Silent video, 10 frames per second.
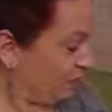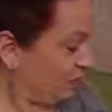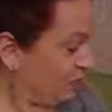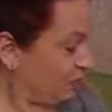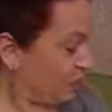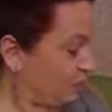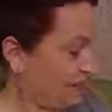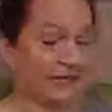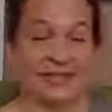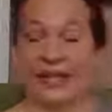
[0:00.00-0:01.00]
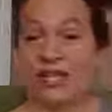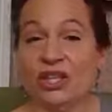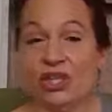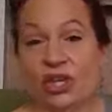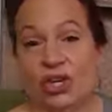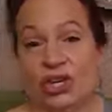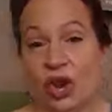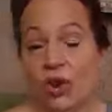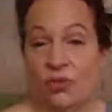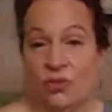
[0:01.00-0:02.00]
It'll start May 2nd, 3rd,
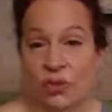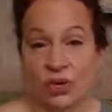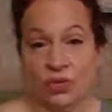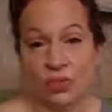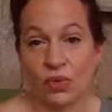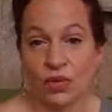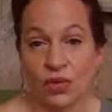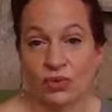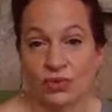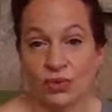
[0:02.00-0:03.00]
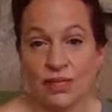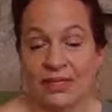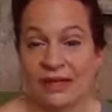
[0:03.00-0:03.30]
or 4th, one of those weeks.